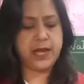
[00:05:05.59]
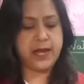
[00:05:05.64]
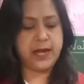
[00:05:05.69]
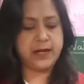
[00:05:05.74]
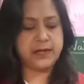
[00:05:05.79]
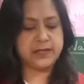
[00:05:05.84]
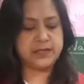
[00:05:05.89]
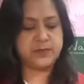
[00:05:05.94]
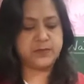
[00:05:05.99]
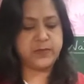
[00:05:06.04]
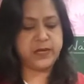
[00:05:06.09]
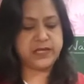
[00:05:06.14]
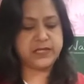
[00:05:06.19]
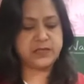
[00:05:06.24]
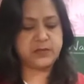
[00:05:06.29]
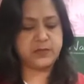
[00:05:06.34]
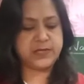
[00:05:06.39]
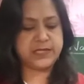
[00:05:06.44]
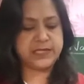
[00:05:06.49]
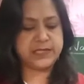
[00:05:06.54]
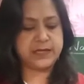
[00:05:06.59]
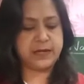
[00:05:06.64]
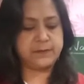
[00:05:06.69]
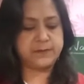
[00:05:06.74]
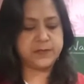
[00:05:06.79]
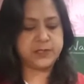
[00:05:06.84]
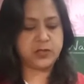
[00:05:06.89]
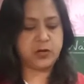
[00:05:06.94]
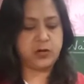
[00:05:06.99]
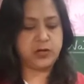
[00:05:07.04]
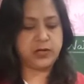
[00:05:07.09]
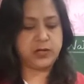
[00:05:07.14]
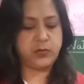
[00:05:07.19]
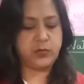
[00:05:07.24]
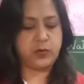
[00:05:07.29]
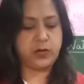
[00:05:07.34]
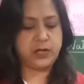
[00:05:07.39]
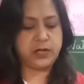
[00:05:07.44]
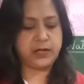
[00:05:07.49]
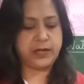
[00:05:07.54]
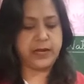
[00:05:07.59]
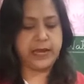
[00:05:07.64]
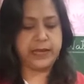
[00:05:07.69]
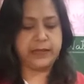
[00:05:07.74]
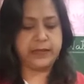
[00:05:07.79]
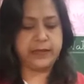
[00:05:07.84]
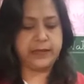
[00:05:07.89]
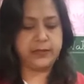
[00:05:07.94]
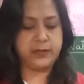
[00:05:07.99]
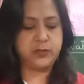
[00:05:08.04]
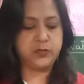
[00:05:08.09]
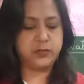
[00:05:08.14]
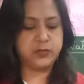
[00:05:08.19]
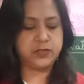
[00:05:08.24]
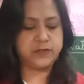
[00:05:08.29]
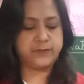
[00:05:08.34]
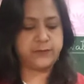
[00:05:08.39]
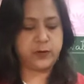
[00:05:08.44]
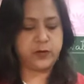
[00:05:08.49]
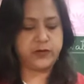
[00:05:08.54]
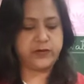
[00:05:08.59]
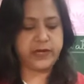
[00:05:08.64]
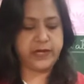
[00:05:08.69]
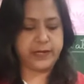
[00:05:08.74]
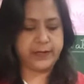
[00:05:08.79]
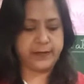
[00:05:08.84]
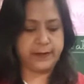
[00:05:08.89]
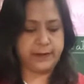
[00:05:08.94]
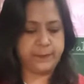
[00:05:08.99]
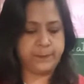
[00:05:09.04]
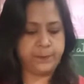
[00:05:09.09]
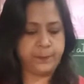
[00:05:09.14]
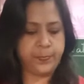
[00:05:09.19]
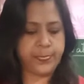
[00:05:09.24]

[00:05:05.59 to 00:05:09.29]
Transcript: It is mixed with some salty water and then used for drinking.